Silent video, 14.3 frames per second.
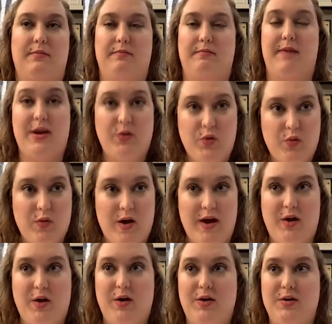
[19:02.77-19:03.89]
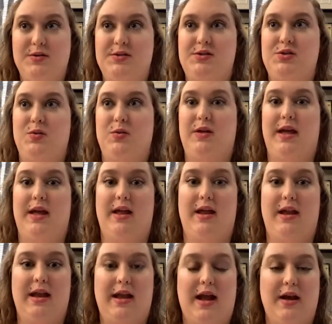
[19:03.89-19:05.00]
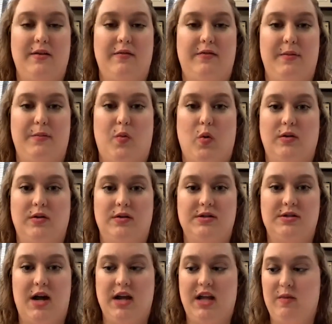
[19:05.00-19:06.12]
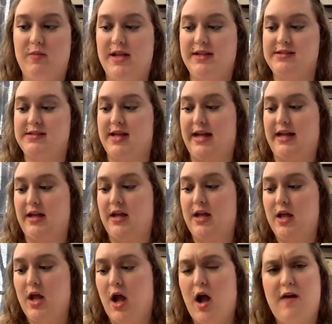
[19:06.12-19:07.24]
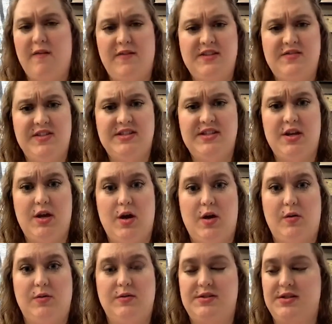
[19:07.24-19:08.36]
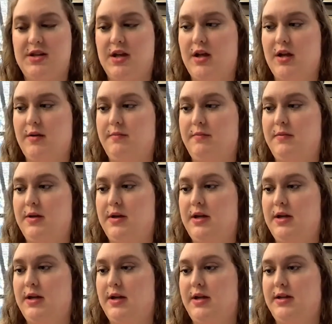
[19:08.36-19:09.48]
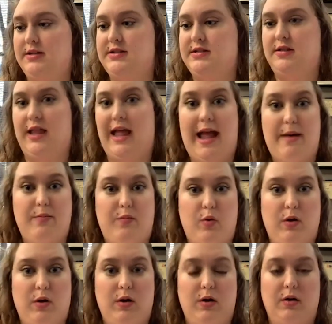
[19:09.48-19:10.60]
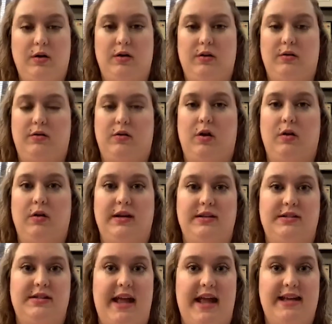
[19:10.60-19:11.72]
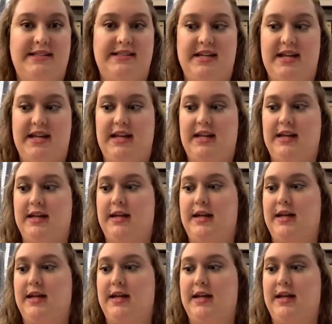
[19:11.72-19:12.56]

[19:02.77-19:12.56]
medical records, to get any kind of important documents like office visit notes, lab work, current testing,